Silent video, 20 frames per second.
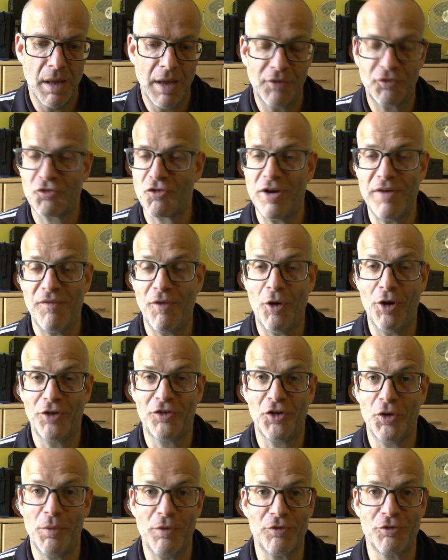Street Fighter
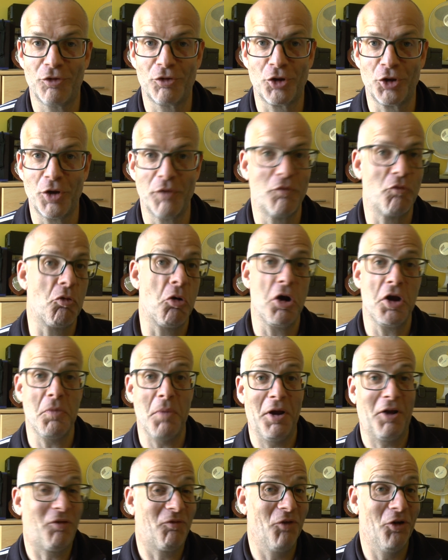2 is just another
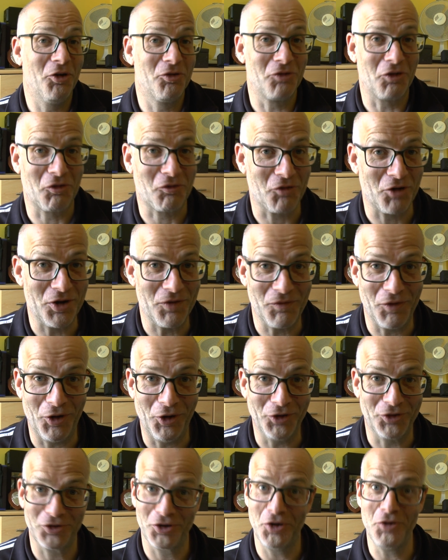remix version of Street
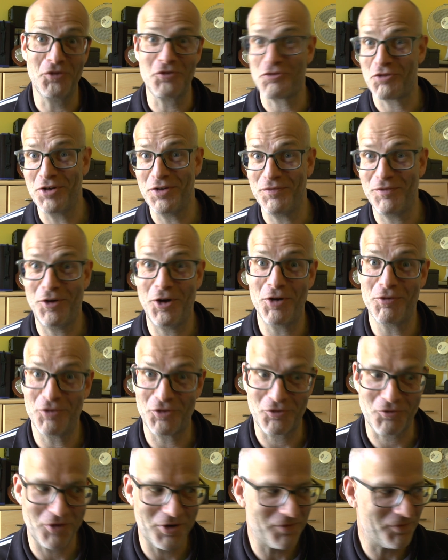Fighter 2. Street Fighter
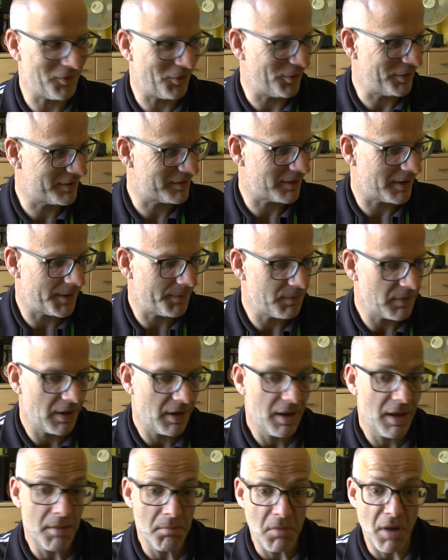is Street Fighter.
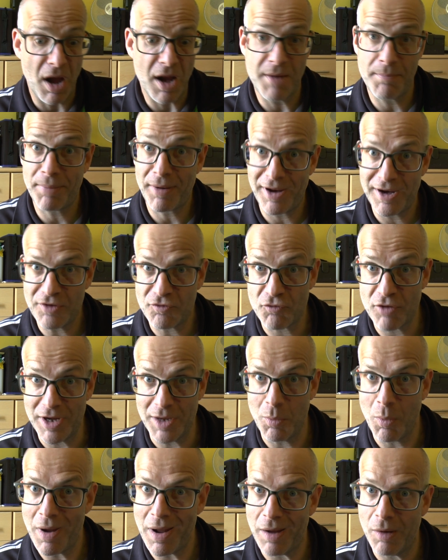It plays
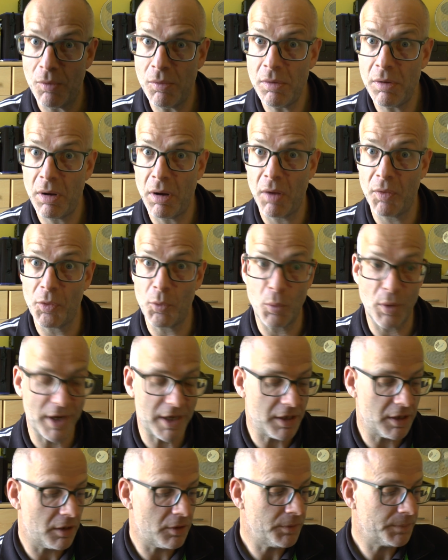really well on the
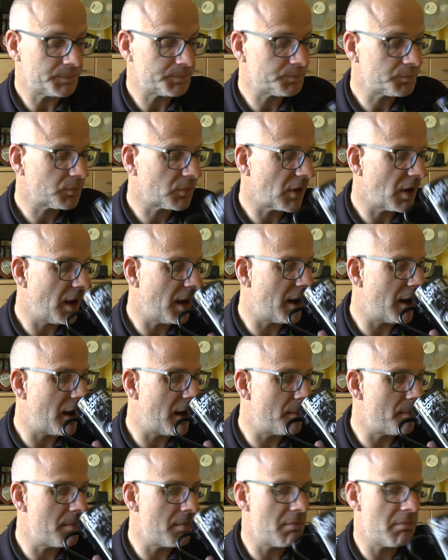Wii U,
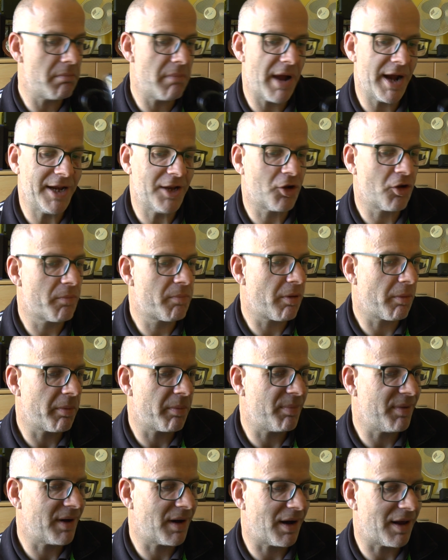and it could
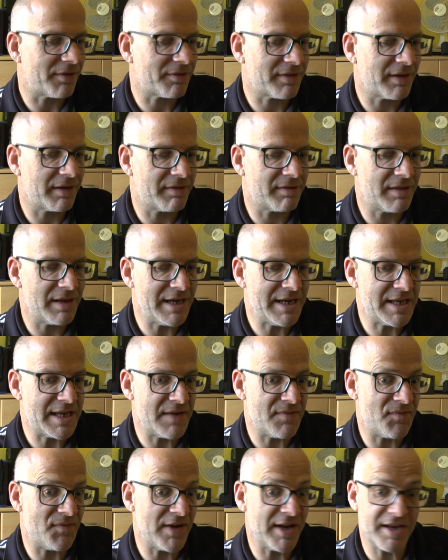probably be classed as the
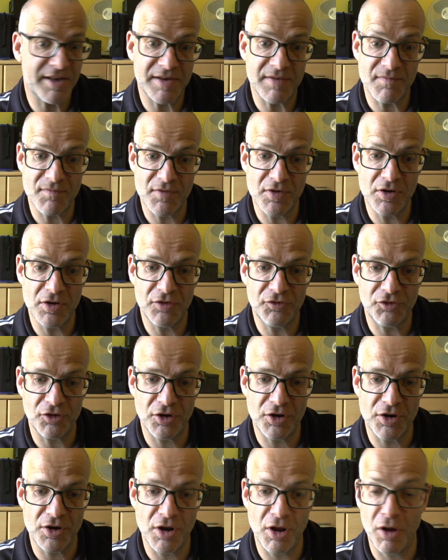definitive
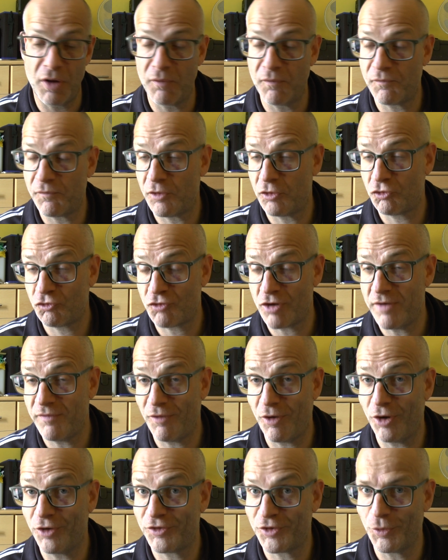version of Street
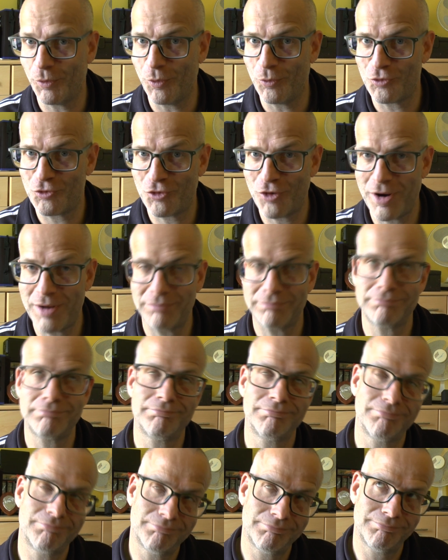Fighter 2 Ultra,
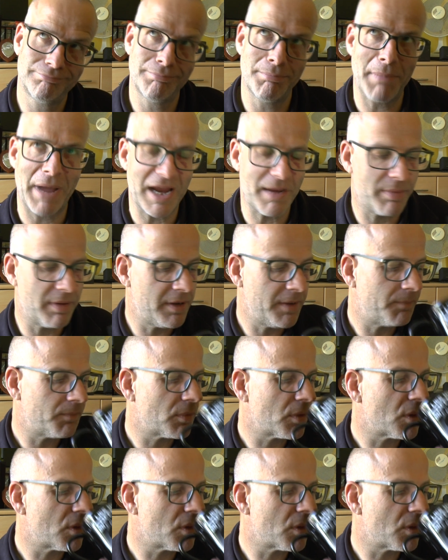maybe.